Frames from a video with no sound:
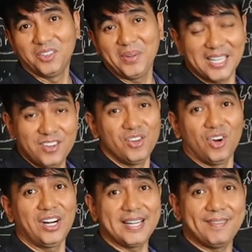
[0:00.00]
We
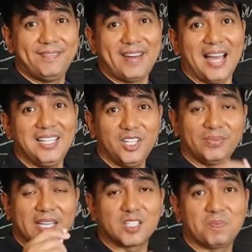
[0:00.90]
ignore the value
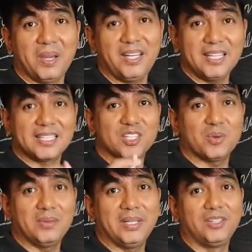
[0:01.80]
of the experience.
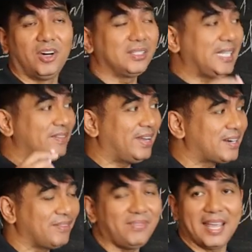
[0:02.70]
That's why we don't
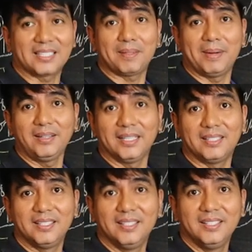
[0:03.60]
even reflect about
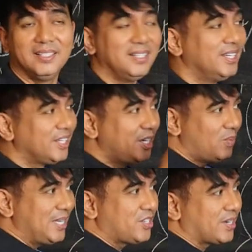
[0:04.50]
it. You
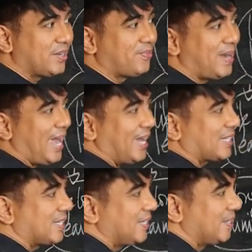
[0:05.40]
know, once you
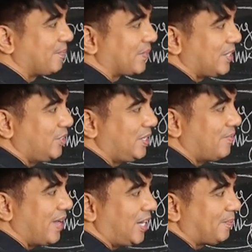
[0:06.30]
reflect, you
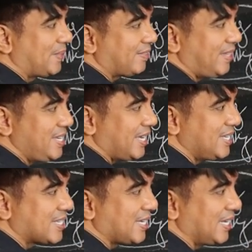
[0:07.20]
develop the
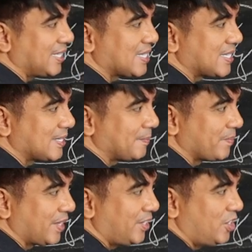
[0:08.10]
thinking skills.
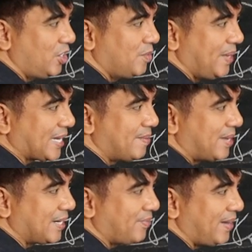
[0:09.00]
You know, you
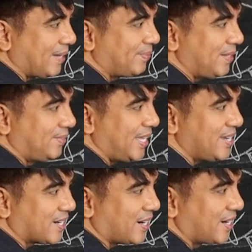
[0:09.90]
become a reflective
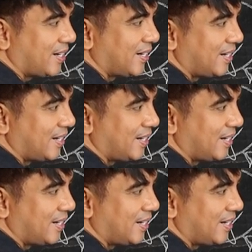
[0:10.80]
thinker.